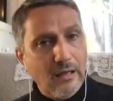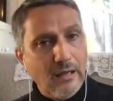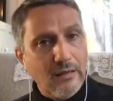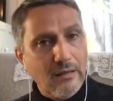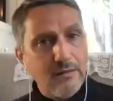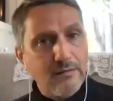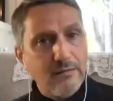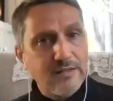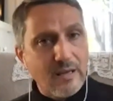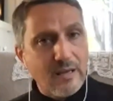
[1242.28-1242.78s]

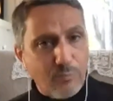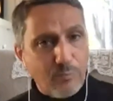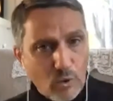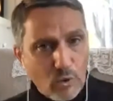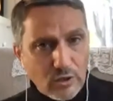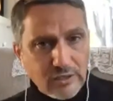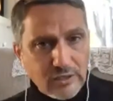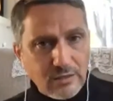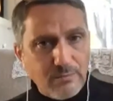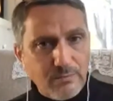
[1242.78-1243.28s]

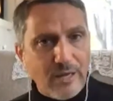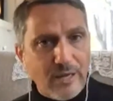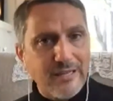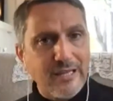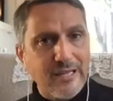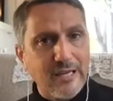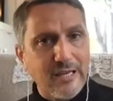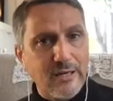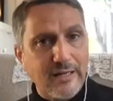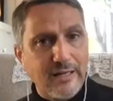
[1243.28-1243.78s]
supported by
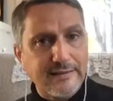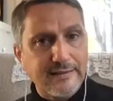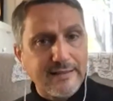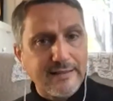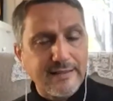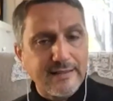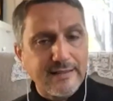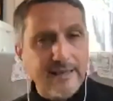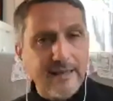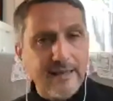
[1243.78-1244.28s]
the
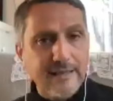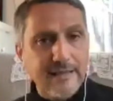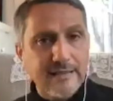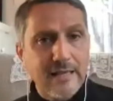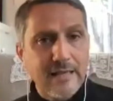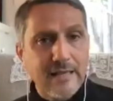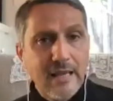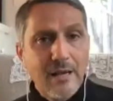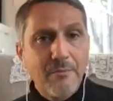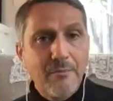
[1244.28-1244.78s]
United
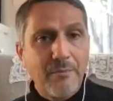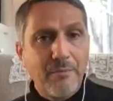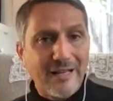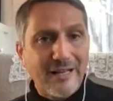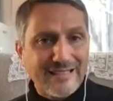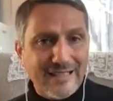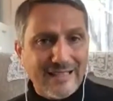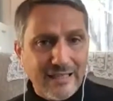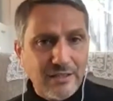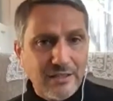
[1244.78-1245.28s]
States,
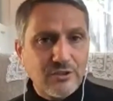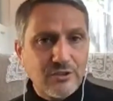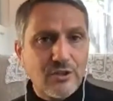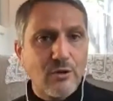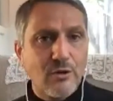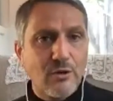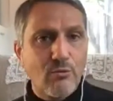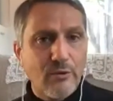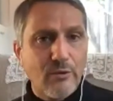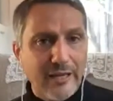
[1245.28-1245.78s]
but
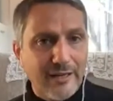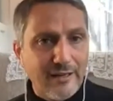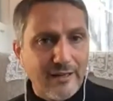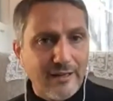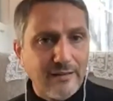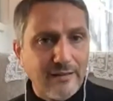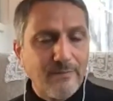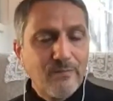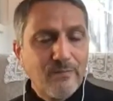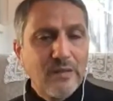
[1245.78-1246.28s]

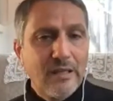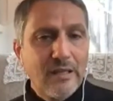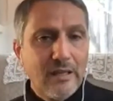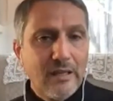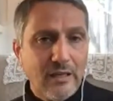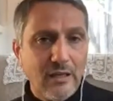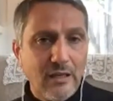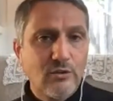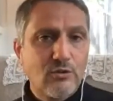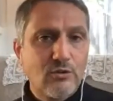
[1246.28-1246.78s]
integrated
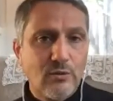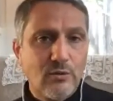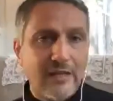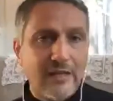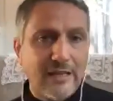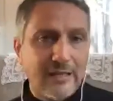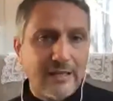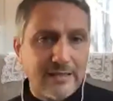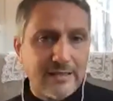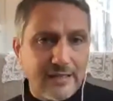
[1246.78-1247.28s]
into
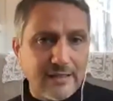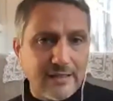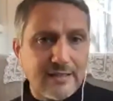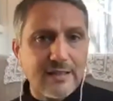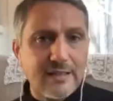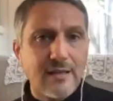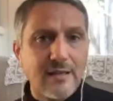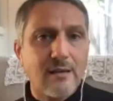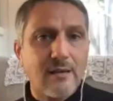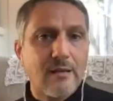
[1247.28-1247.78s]
the
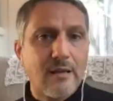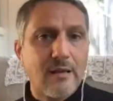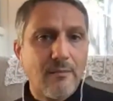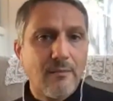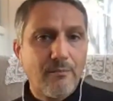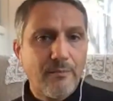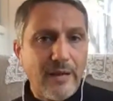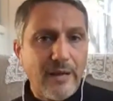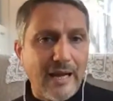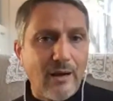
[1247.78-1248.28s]
existing
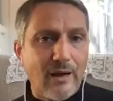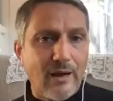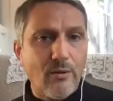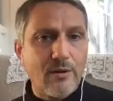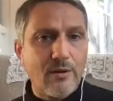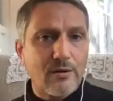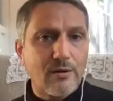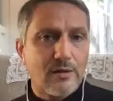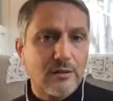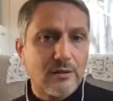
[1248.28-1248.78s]

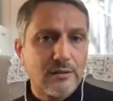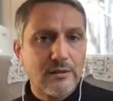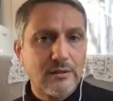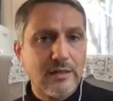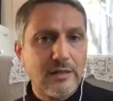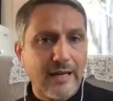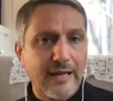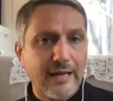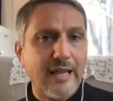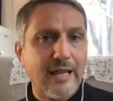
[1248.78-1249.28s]
power
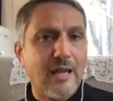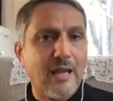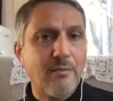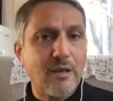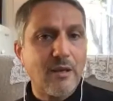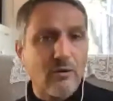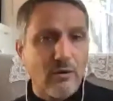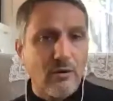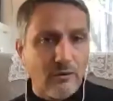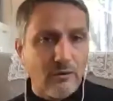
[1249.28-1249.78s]

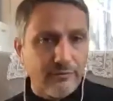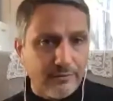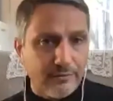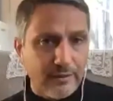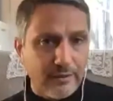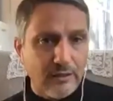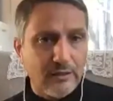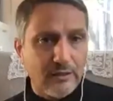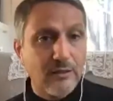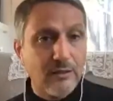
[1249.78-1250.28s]
dynamic of,
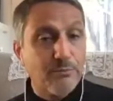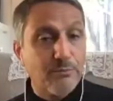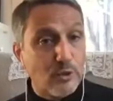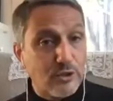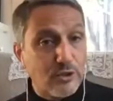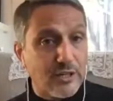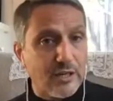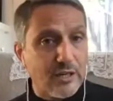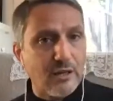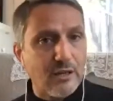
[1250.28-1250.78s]
in
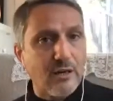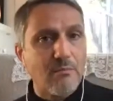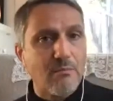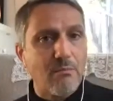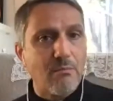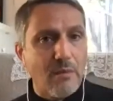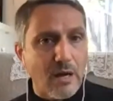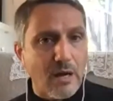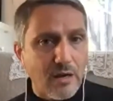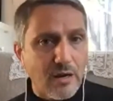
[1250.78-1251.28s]
particular,
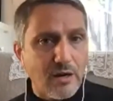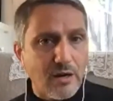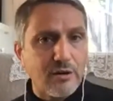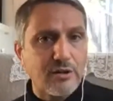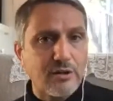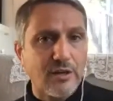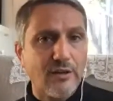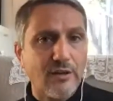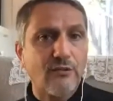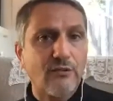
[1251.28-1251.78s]

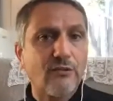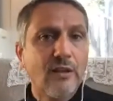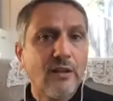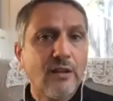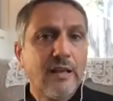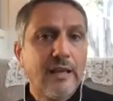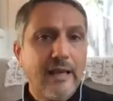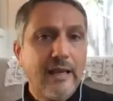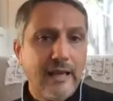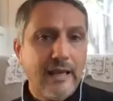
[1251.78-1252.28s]
monarchies
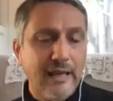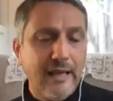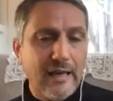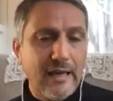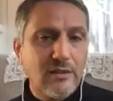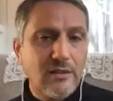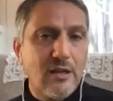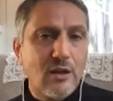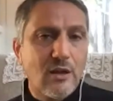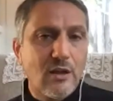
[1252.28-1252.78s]

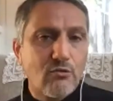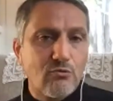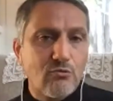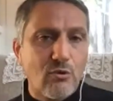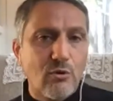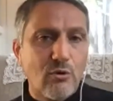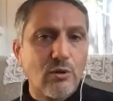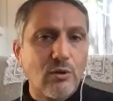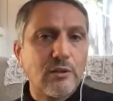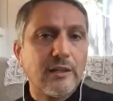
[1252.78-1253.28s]
and their
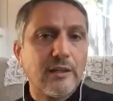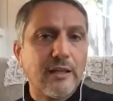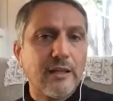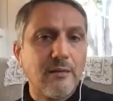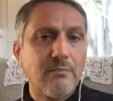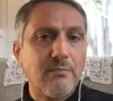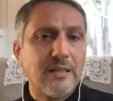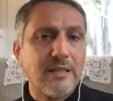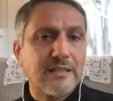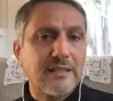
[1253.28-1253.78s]
role
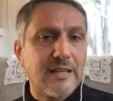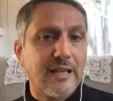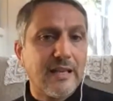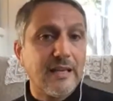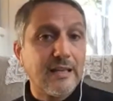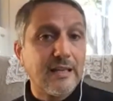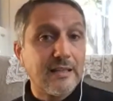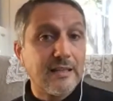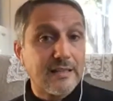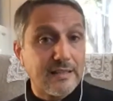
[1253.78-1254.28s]
in
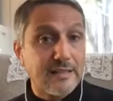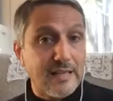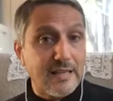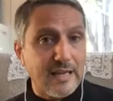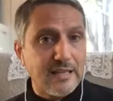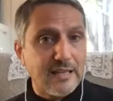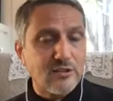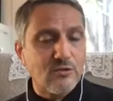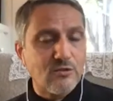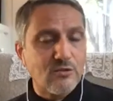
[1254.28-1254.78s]
maintaining the
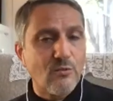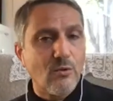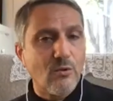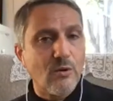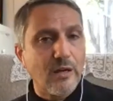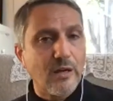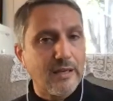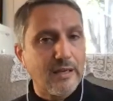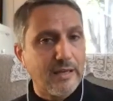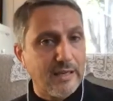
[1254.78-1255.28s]
status
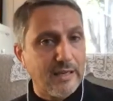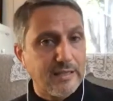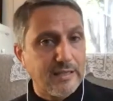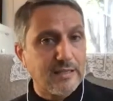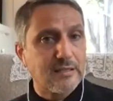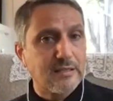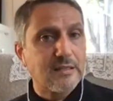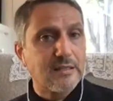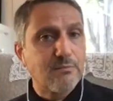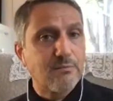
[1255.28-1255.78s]
quo
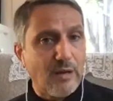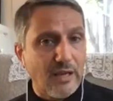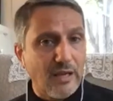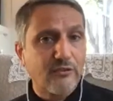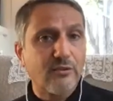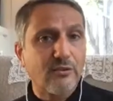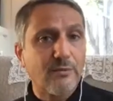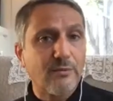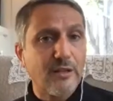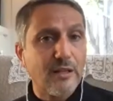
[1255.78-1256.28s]
against
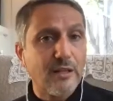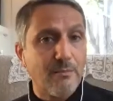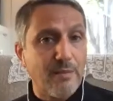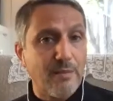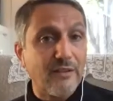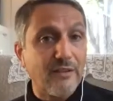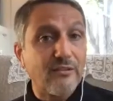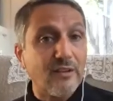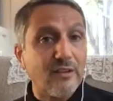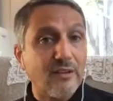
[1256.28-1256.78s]
possibly the
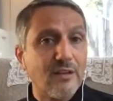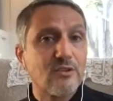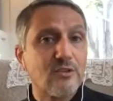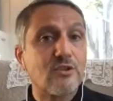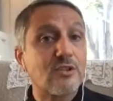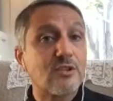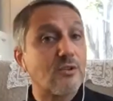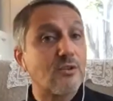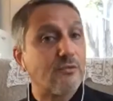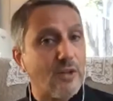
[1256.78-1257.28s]
best
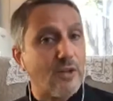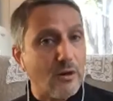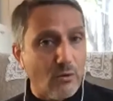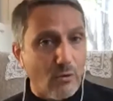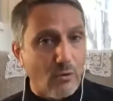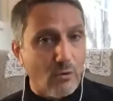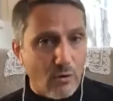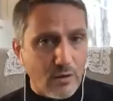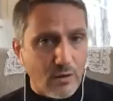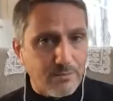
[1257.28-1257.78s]
interests of their
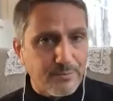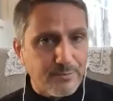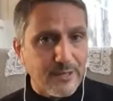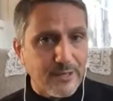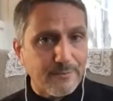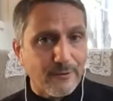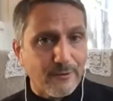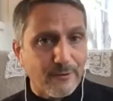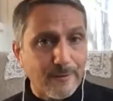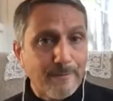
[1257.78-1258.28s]
own
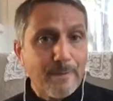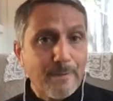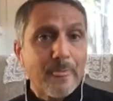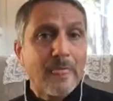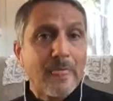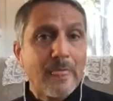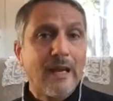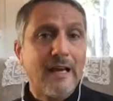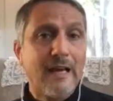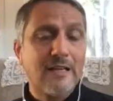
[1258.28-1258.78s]
people,
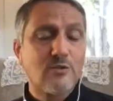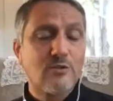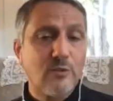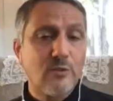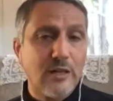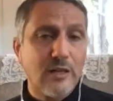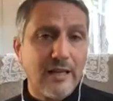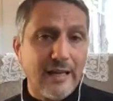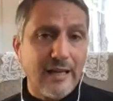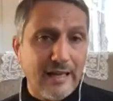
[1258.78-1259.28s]
as
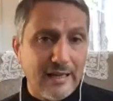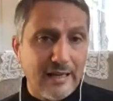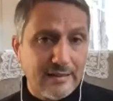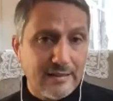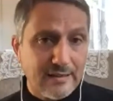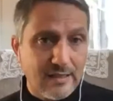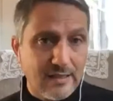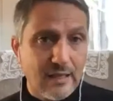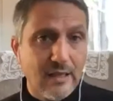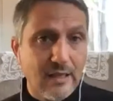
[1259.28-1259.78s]
well as
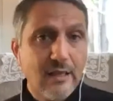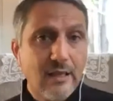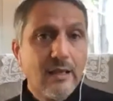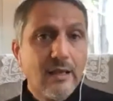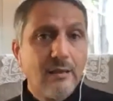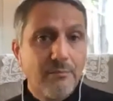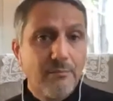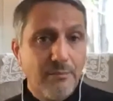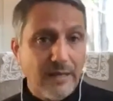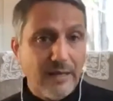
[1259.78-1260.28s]
the
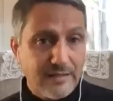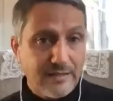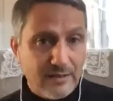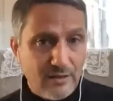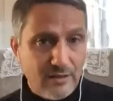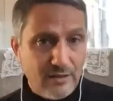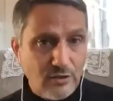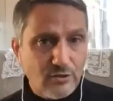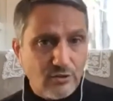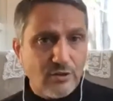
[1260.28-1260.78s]
best
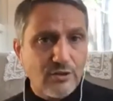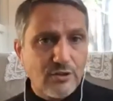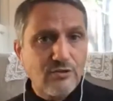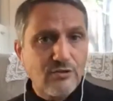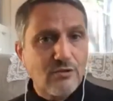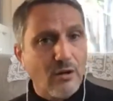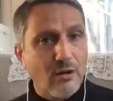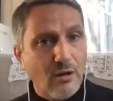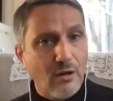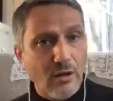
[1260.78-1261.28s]

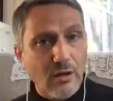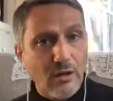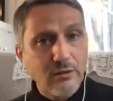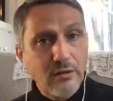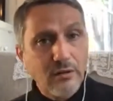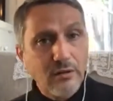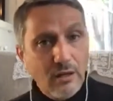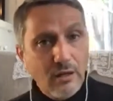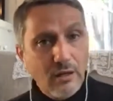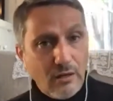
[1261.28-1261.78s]
interests
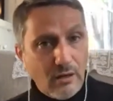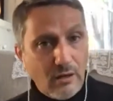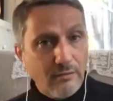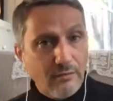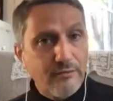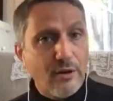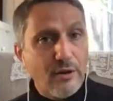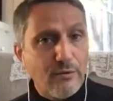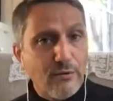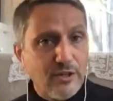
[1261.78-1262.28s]

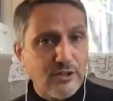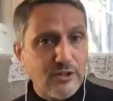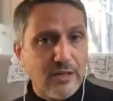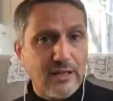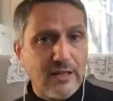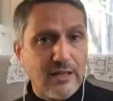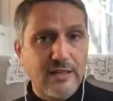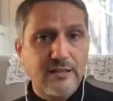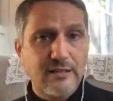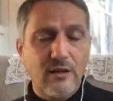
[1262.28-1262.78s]
of the
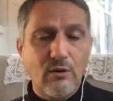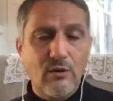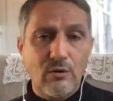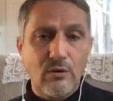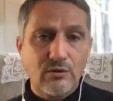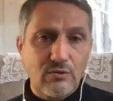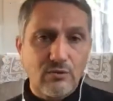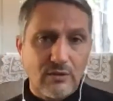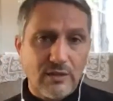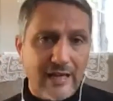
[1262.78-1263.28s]
region as a
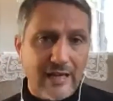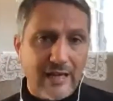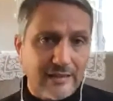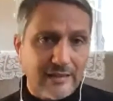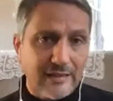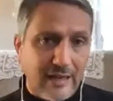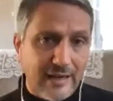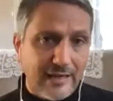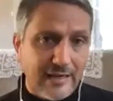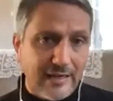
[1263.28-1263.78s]
whole. So that
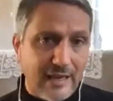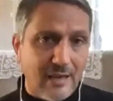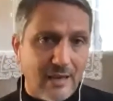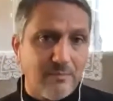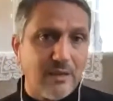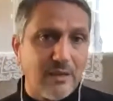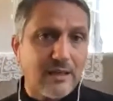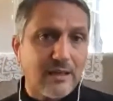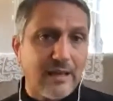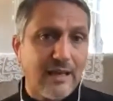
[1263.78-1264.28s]

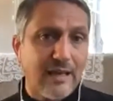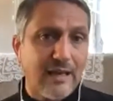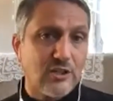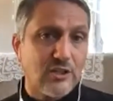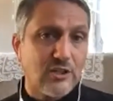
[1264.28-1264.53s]
dynamic actually